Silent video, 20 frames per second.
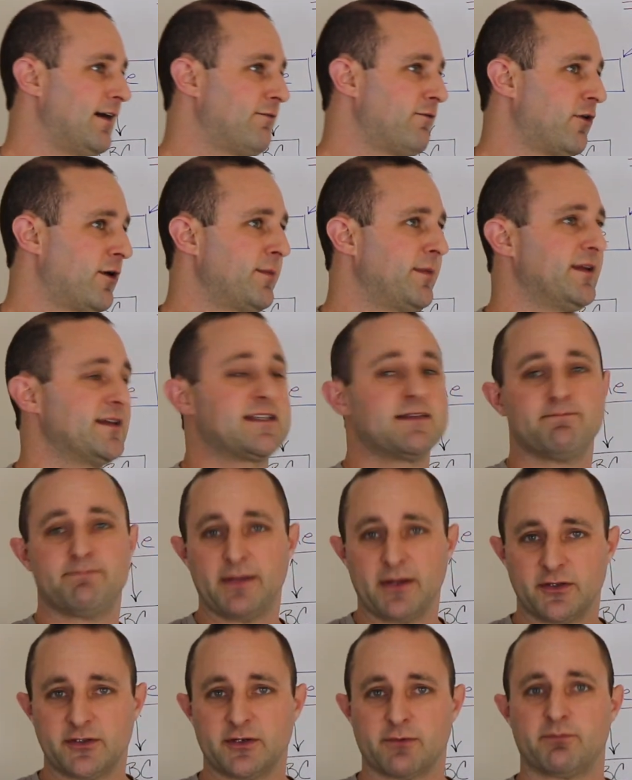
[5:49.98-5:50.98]
formula, to
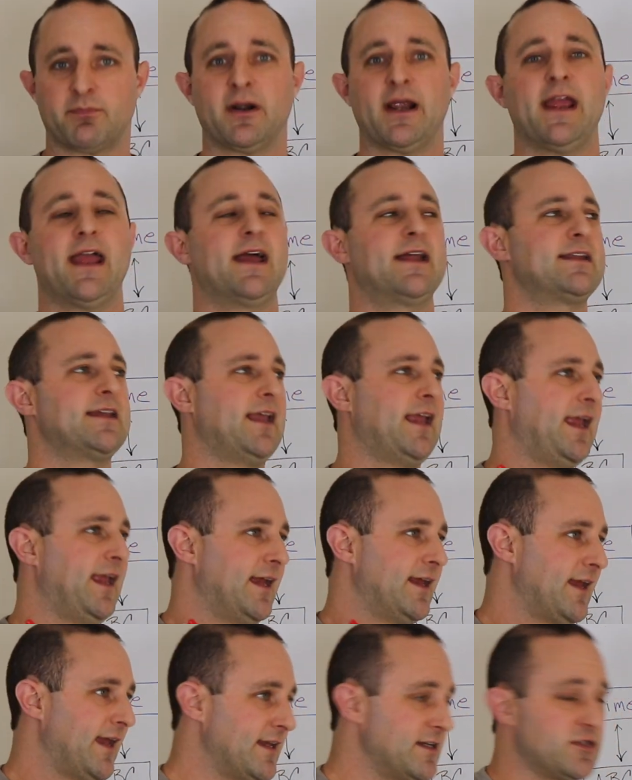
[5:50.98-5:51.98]
build your brand
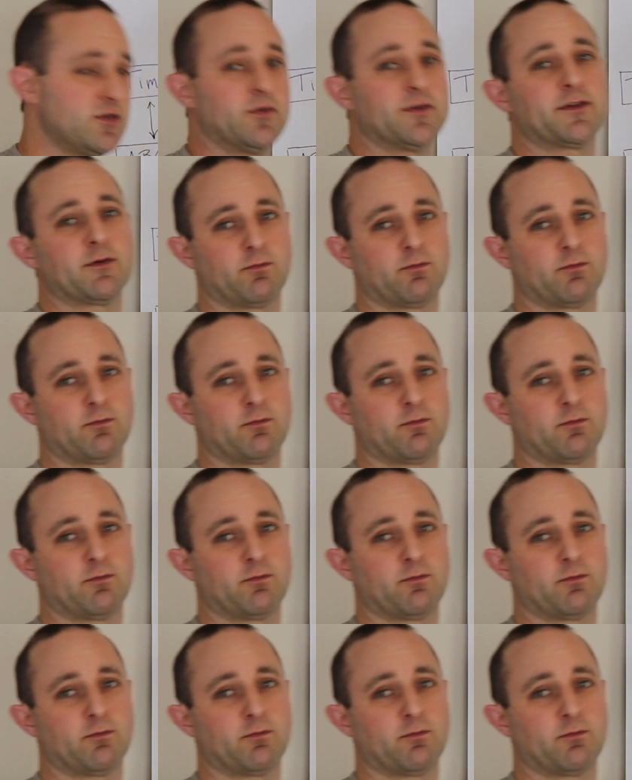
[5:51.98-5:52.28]
and do